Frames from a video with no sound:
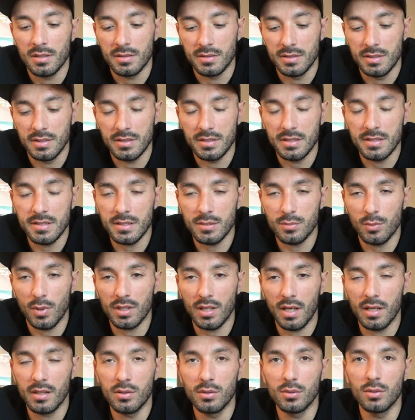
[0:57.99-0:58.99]
This is
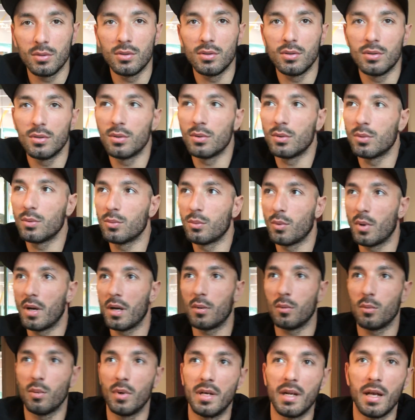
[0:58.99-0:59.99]
what I do
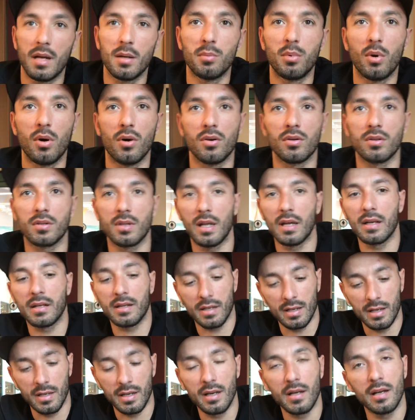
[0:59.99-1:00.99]
when I'm born, like
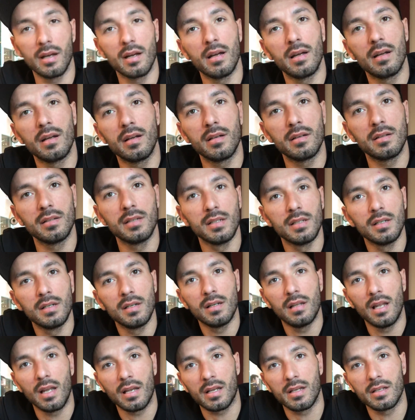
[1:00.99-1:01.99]

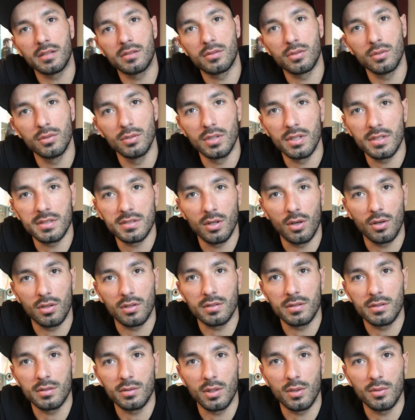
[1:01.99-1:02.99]
2 years
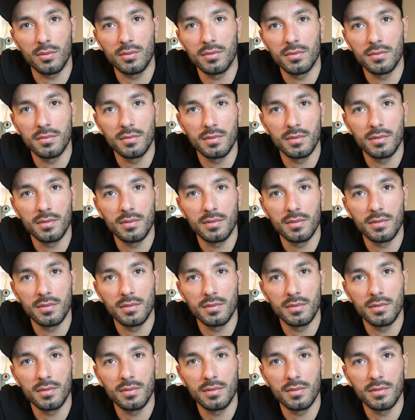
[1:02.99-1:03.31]
old, you know.